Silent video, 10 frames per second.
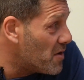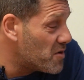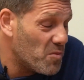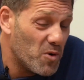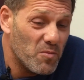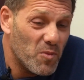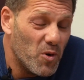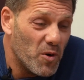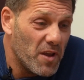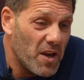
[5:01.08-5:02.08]
there was
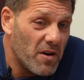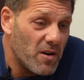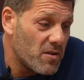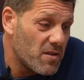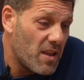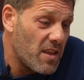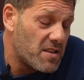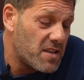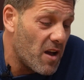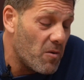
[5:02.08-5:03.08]
more there. And look,
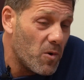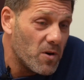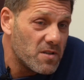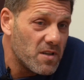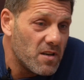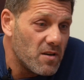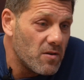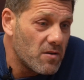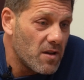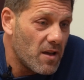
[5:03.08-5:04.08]
that's how it was. And
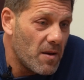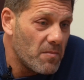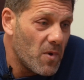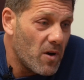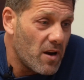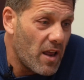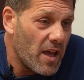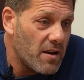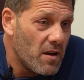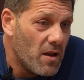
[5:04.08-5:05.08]
look, I'm
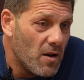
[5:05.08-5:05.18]
glad.